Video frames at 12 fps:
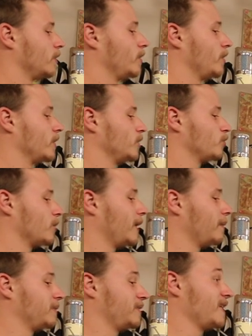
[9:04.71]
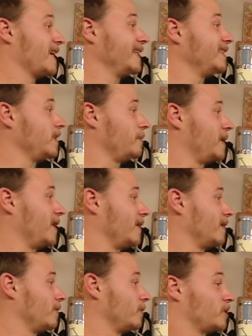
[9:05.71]
You can drop 10 dB,
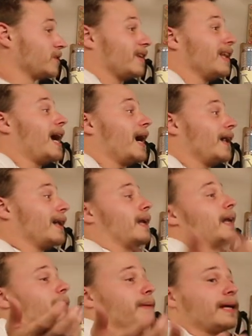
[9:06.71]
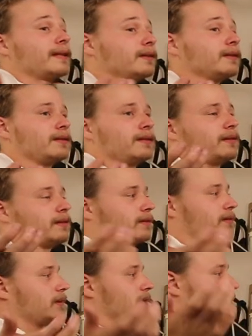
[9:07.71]
which is a lot. I mean, that's a, that's,
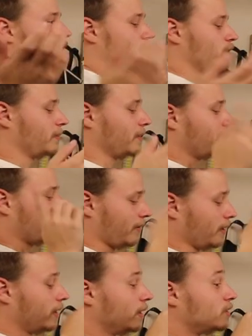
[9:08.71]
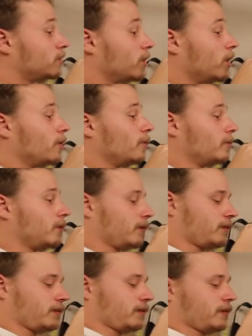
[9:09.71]
that's a stupid amount. So...
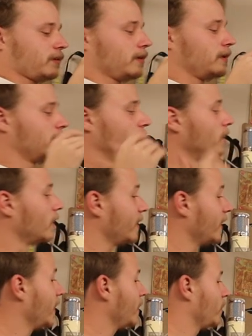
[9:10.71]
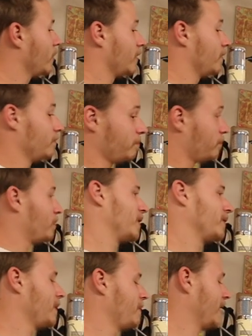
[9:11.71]
And then you can bring
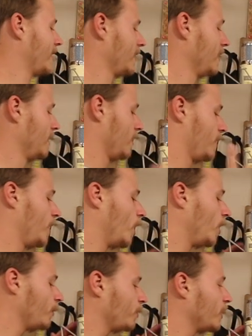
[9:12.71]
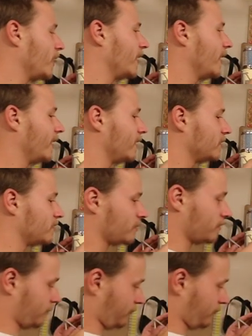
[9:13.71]
it right back in. The other thing it has...